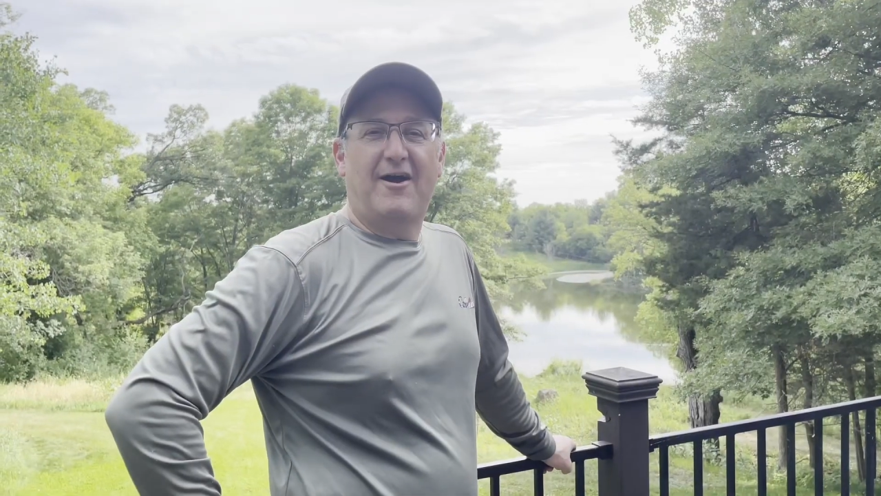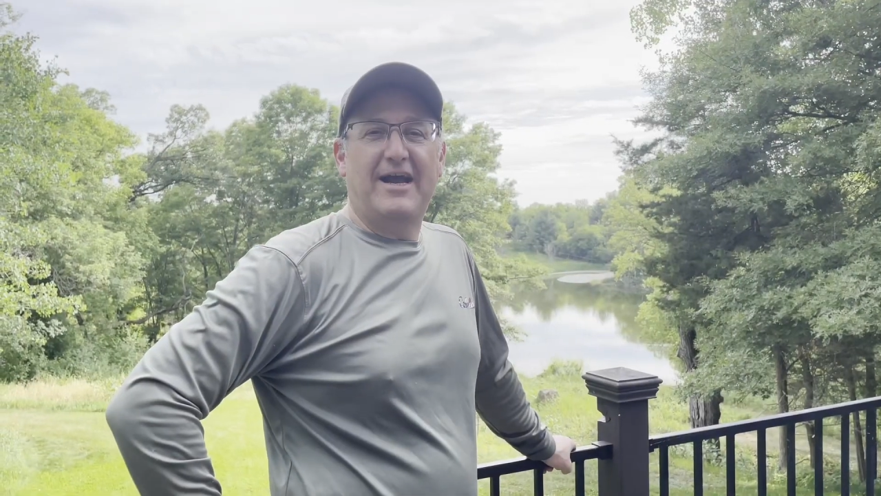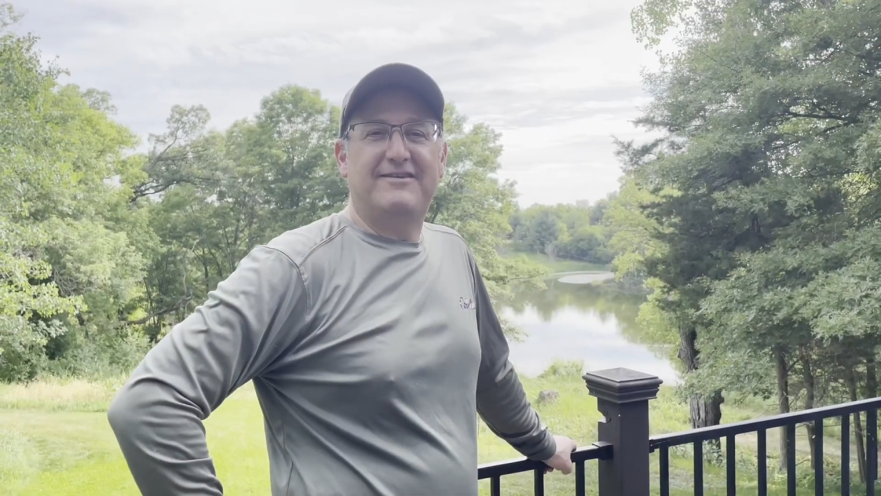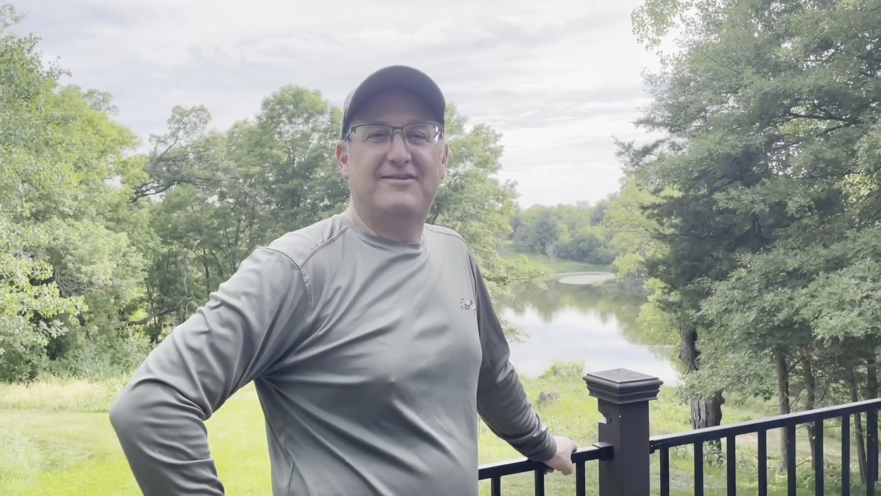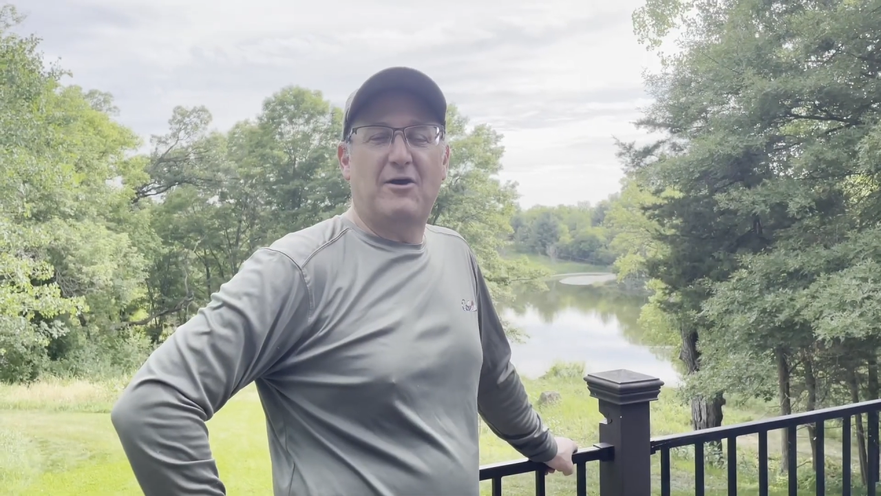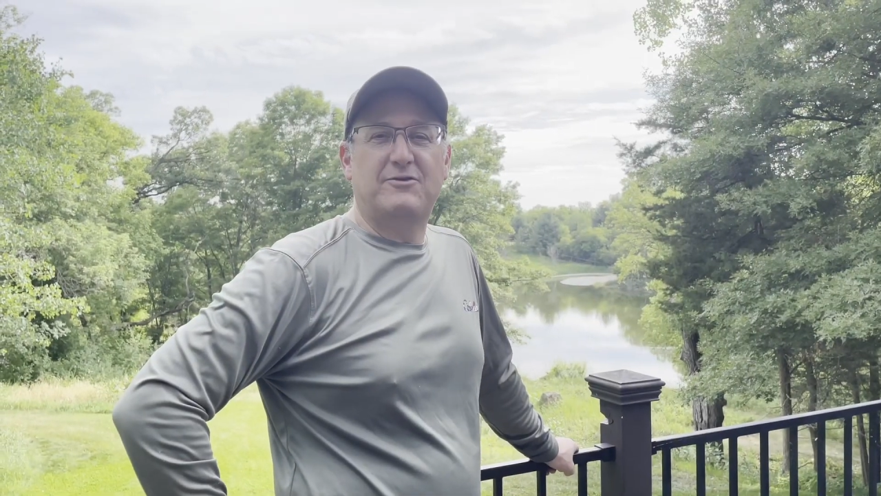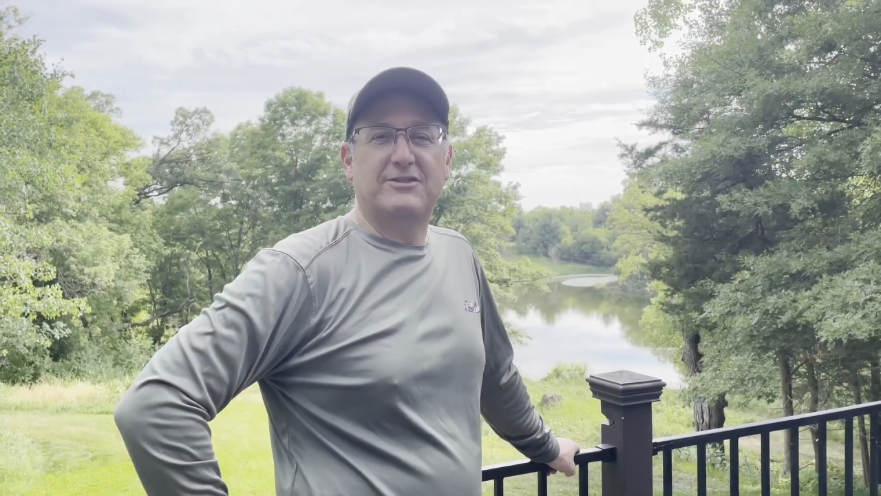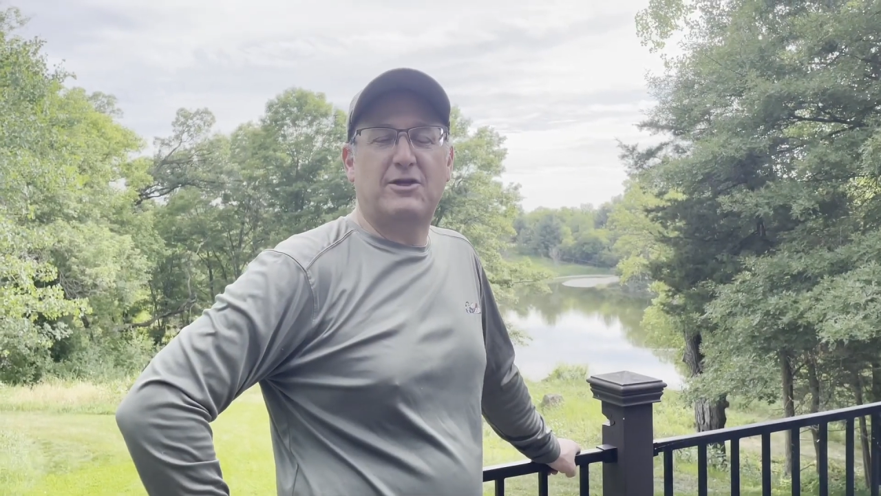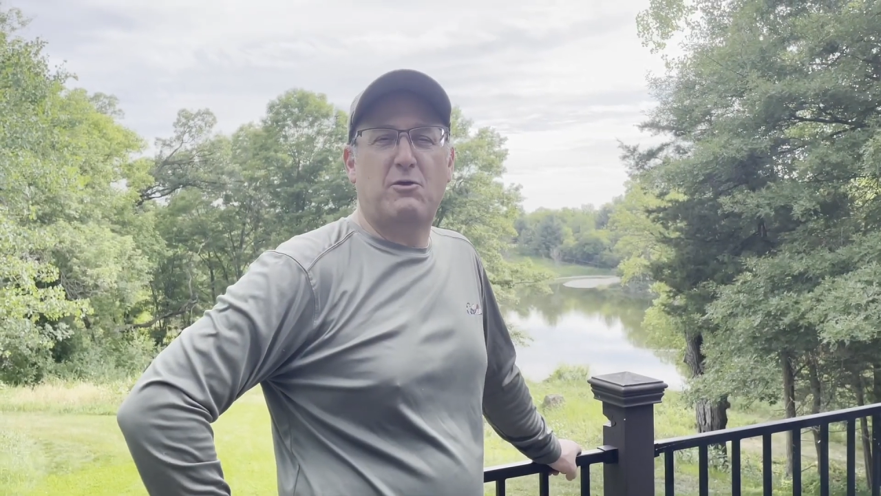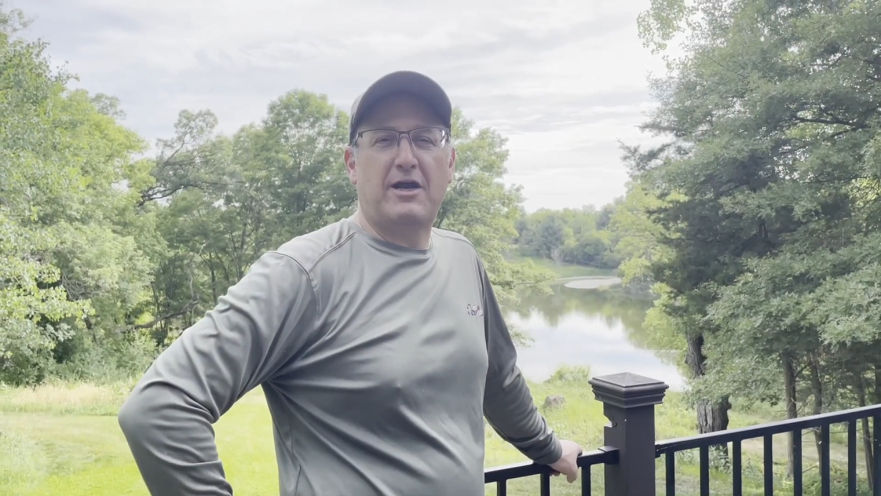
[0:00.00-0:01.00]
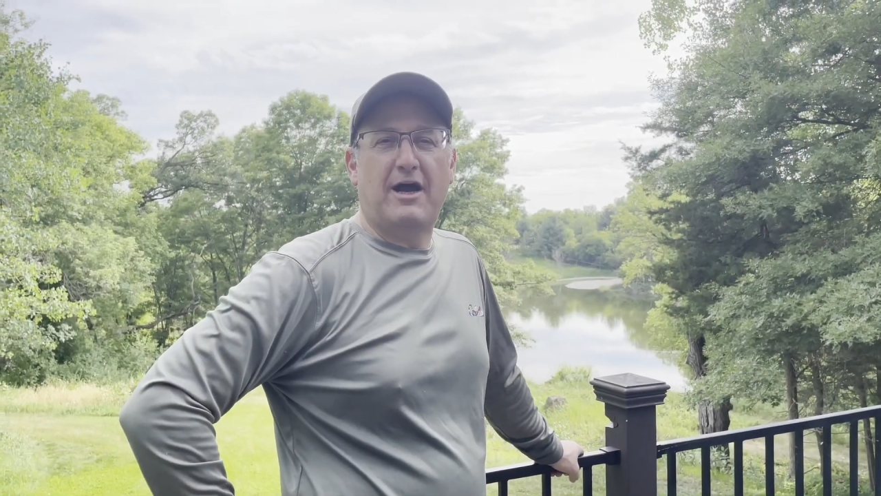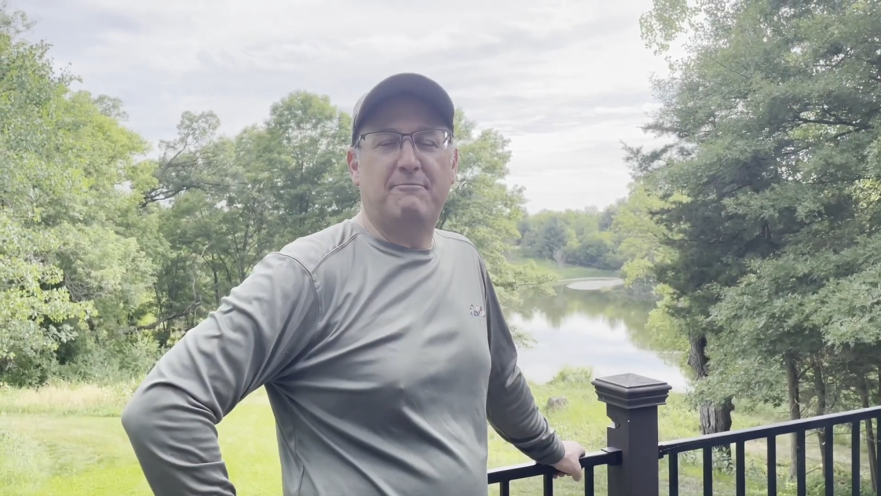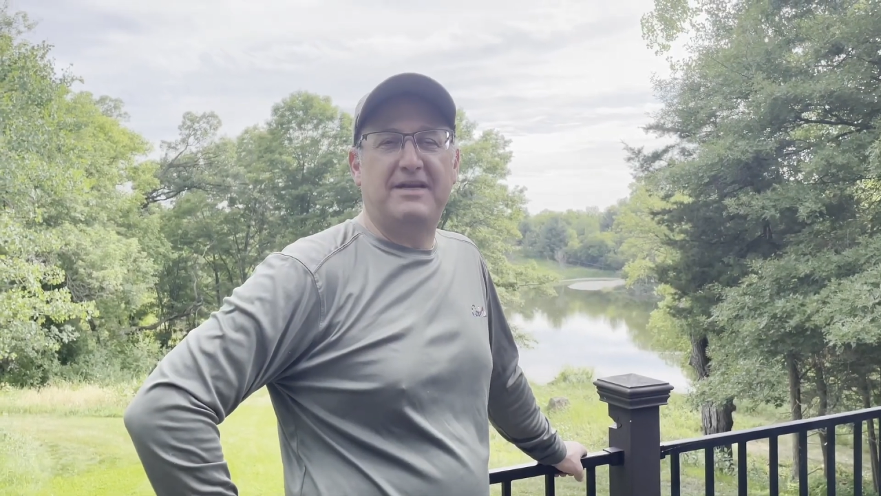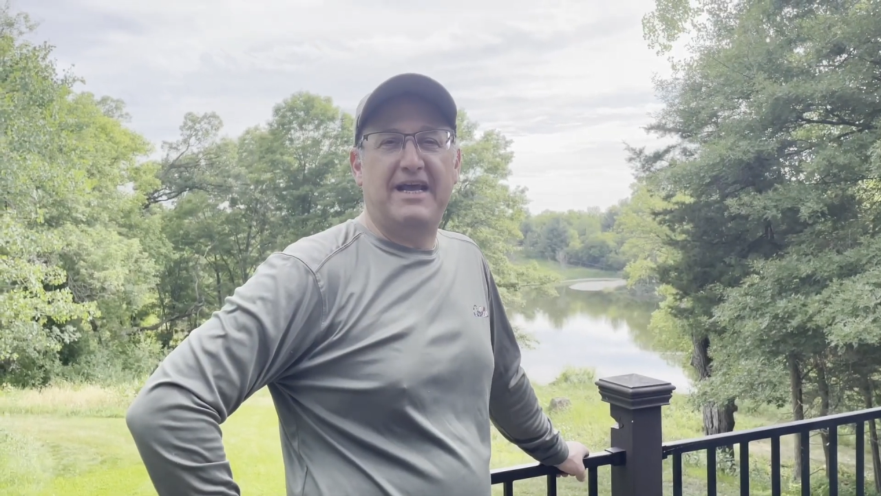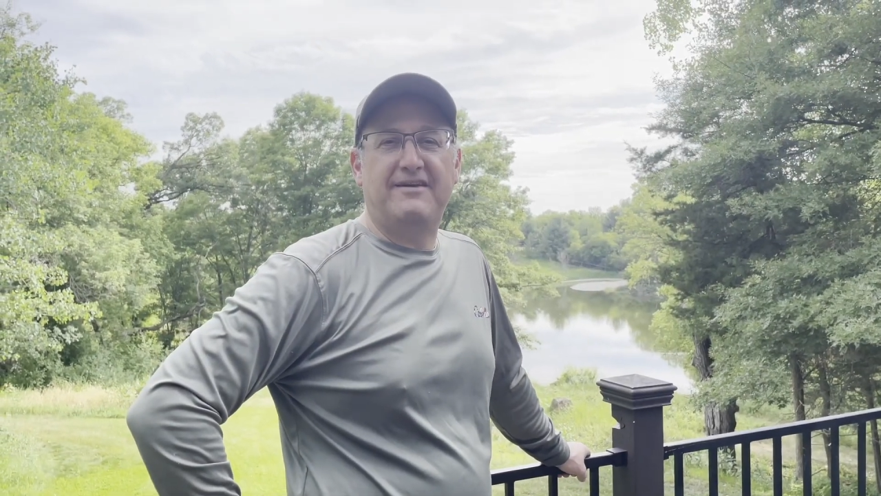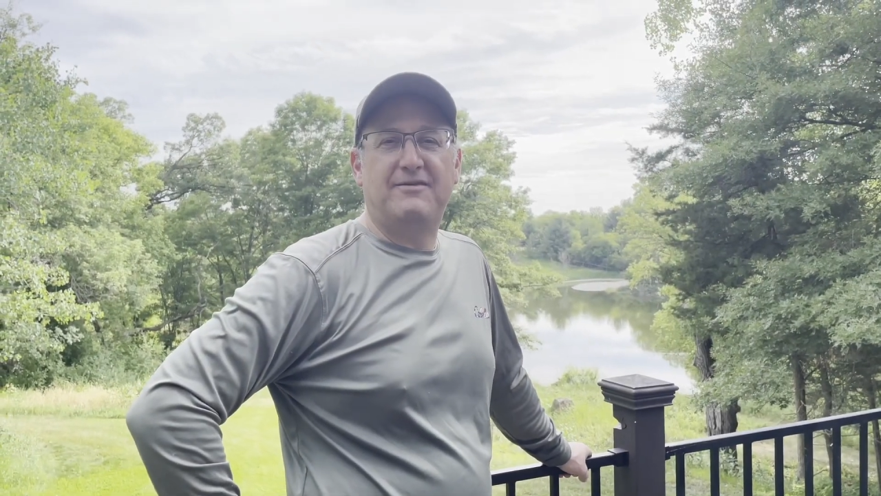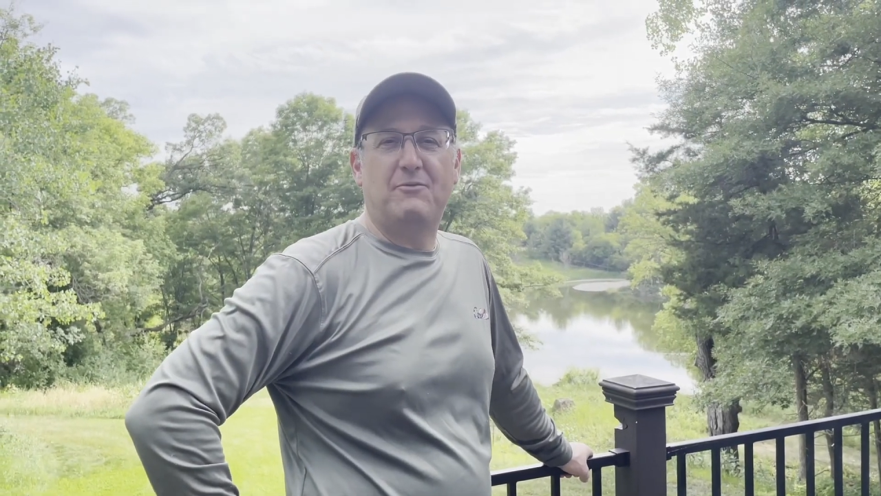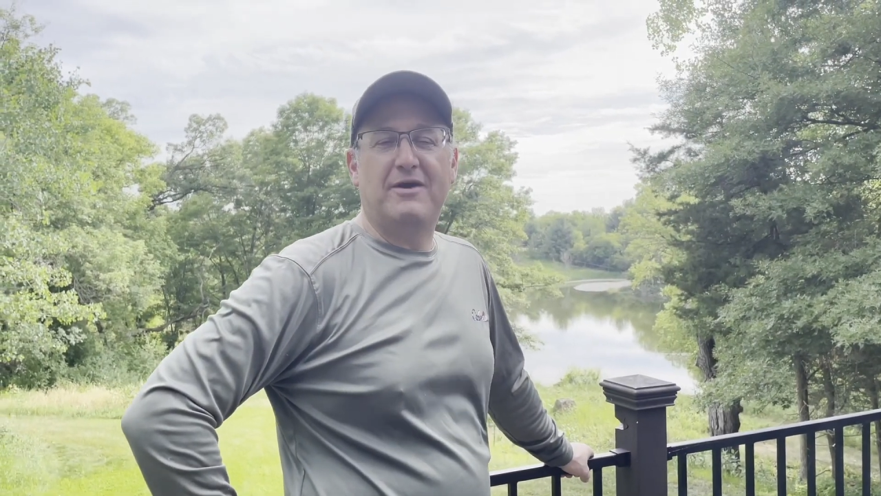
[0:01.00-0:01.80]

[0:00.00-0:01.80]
right, so just a quick update